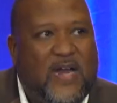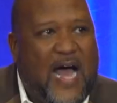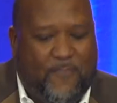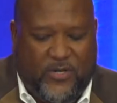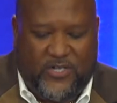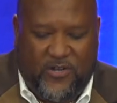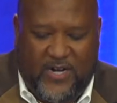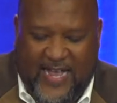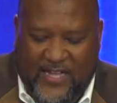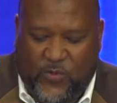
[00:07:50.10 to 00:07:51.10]
you an
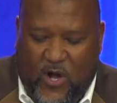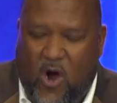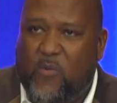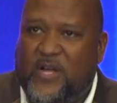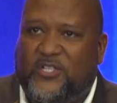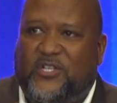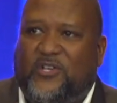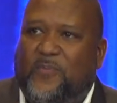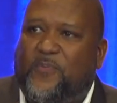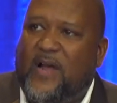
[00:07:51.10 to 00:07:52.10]
opportunity, as we always
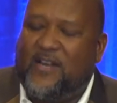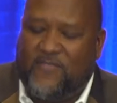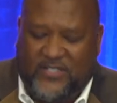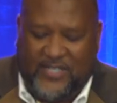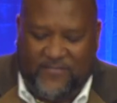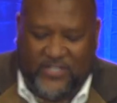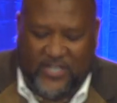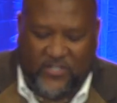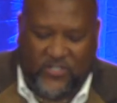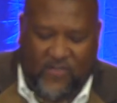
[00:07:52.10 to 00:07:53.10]
do, to pray to receive
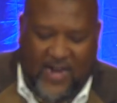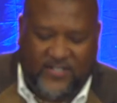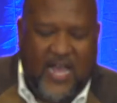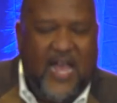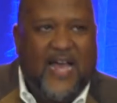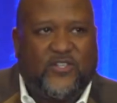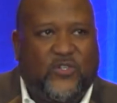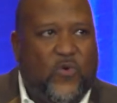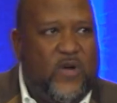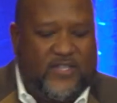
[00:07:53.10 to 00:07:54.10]
Jesus Christ
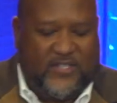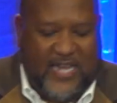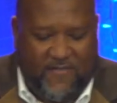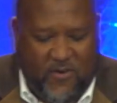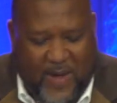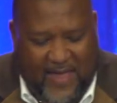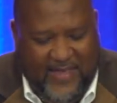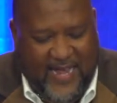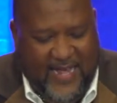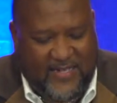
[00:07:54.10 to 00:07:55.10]
as Lord and Savior by
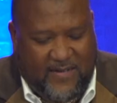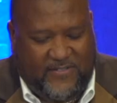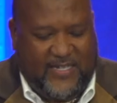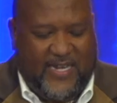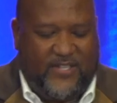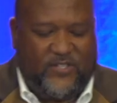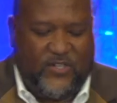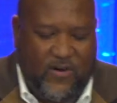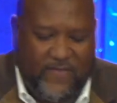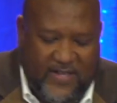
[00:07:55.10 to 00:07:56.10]
the end of today's
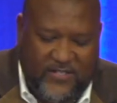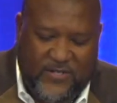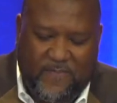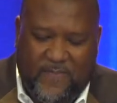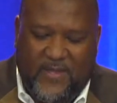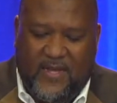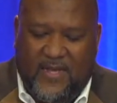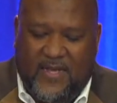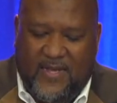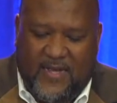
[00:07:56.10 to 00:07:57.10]
service.
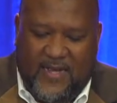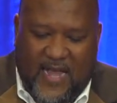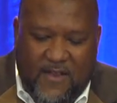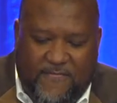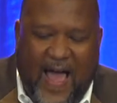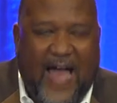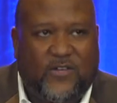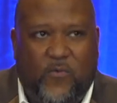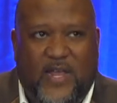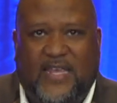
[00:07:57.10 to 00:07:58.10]
In
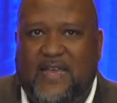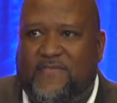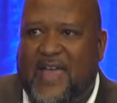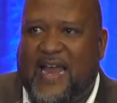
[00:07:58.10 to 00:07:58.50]
fact, we give